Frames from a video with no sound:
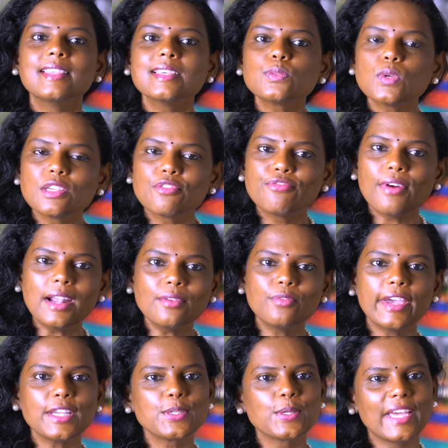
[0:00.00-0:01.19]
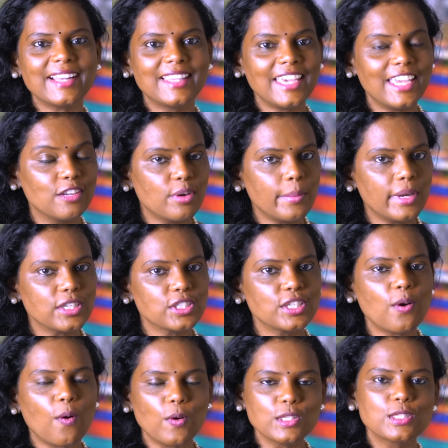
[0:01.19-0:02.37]
this was a fun way to get the
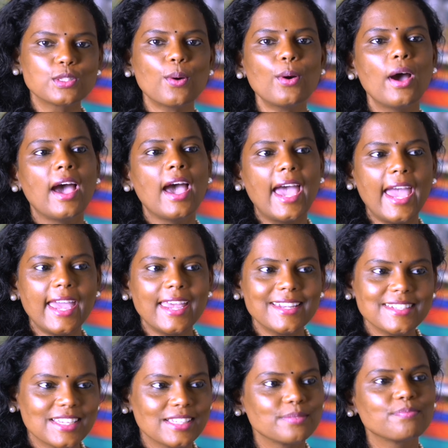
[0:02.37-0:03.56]
information also and